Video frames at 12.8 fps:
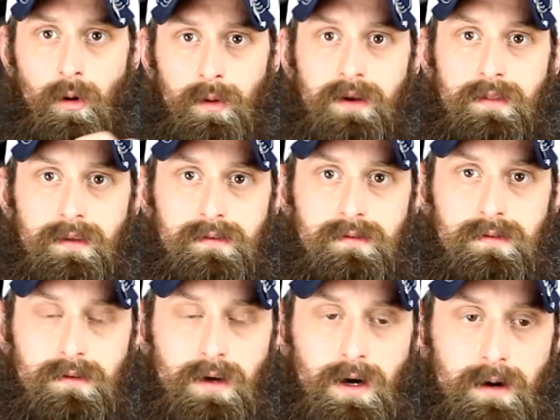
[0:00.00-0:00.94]
go into
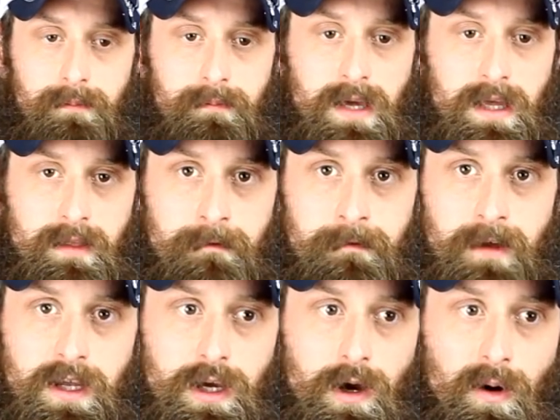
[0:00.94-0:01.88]
this in the
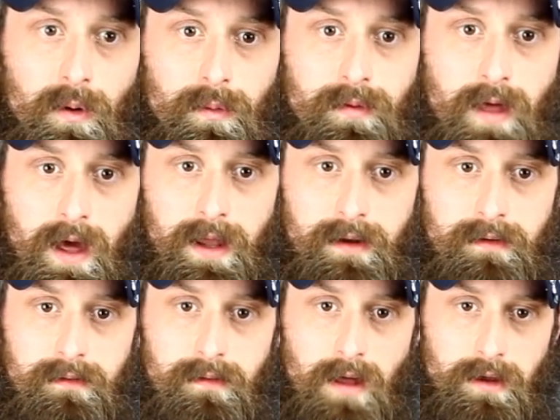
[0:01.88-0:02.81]
video that
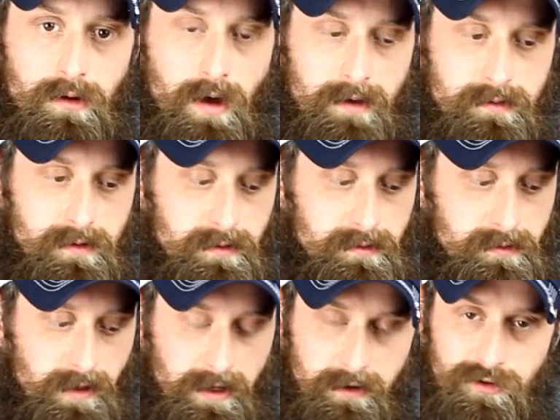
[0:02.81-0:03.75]
you guys
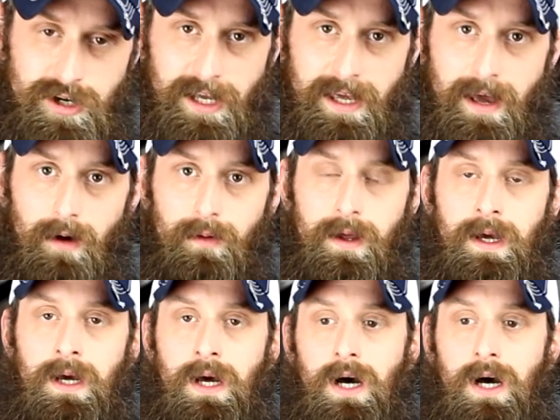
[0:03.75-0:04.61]
need to check out,